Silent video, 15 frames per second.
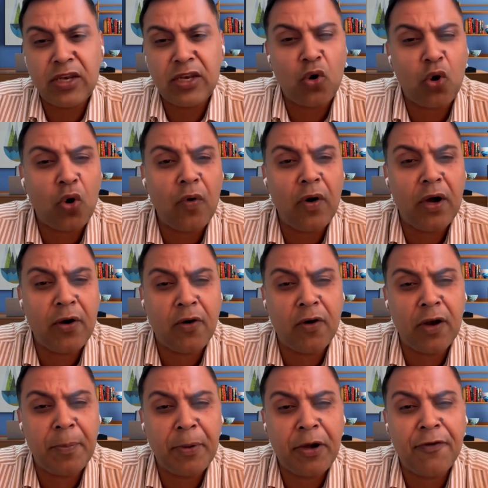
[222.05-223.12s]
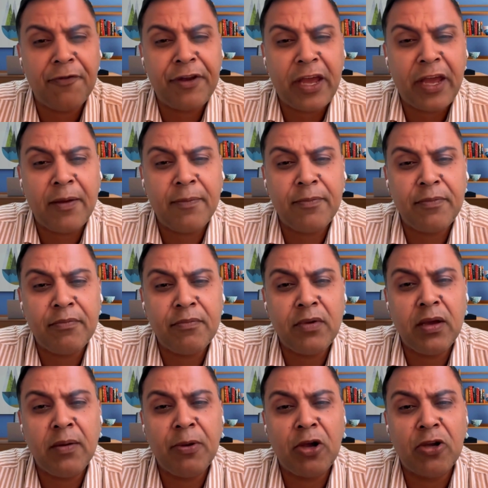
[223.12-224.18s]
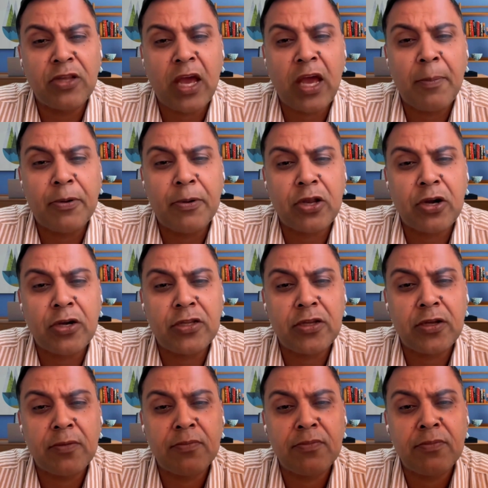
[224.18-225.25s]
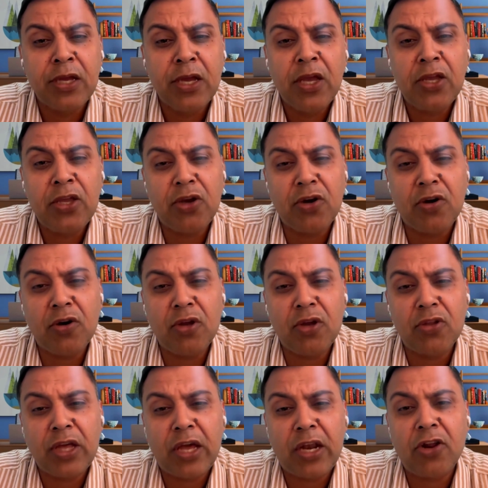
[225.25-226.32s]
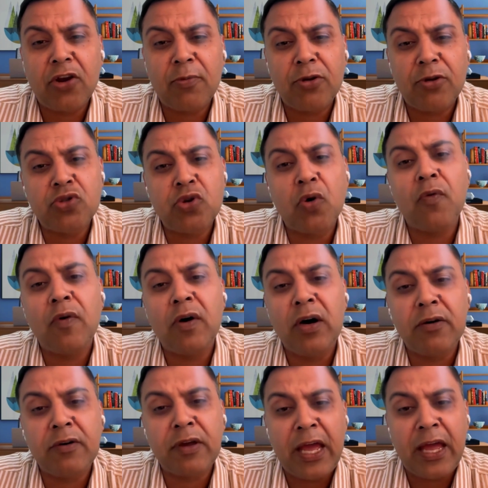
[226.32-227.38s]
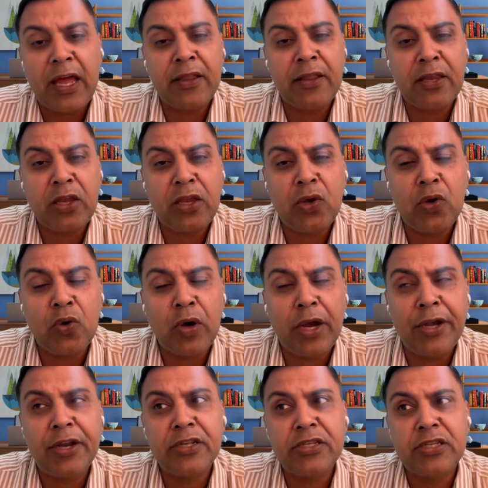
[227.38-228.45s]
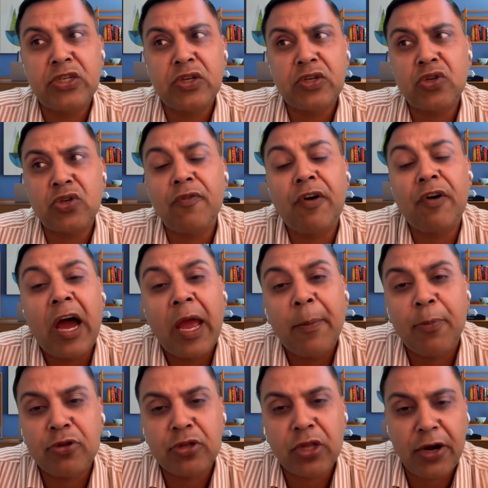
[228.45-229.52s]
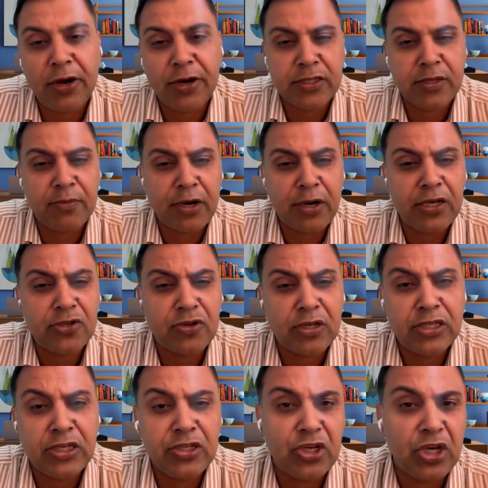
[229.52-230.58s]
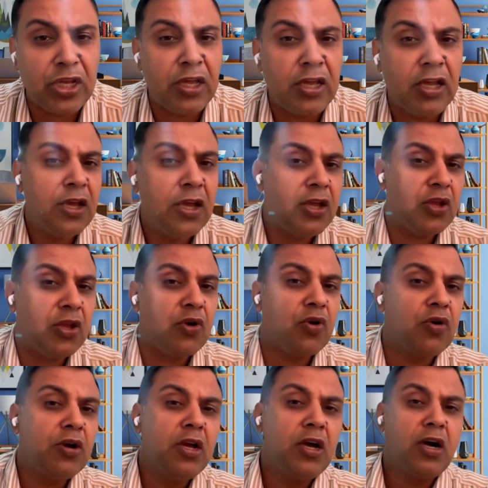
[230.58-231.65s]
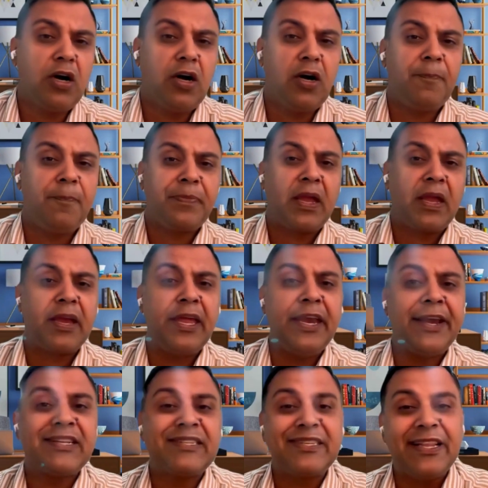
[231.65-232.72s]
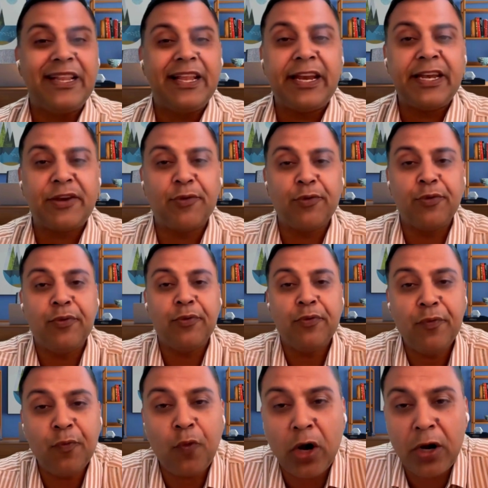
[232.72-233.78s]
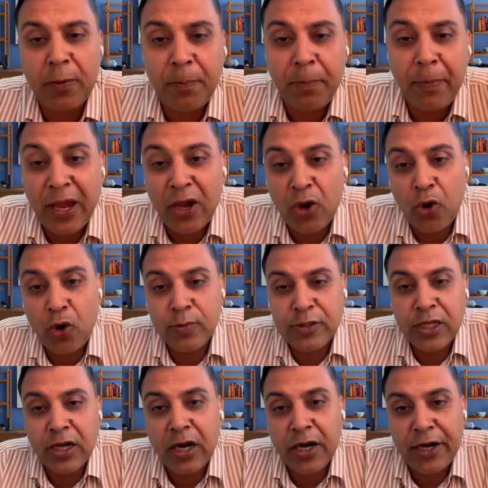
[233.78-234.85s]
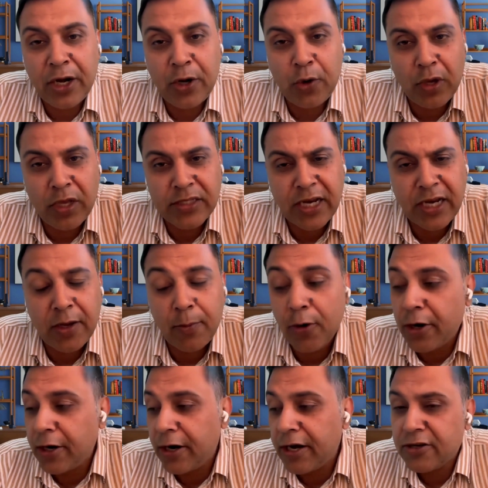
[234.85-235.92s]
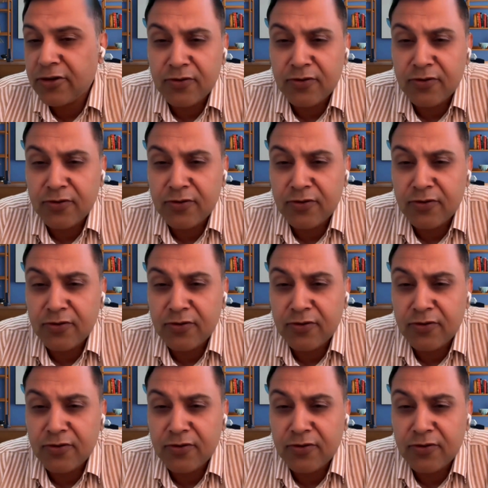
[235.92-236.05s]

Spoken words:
And over a period of time, because of hyperthyroidism, your thyroid hormones over and you enter a situation of hypothyroidism, right? So essentially, you know, again, it is linked to what microbes in the gut are doing inside the body, right?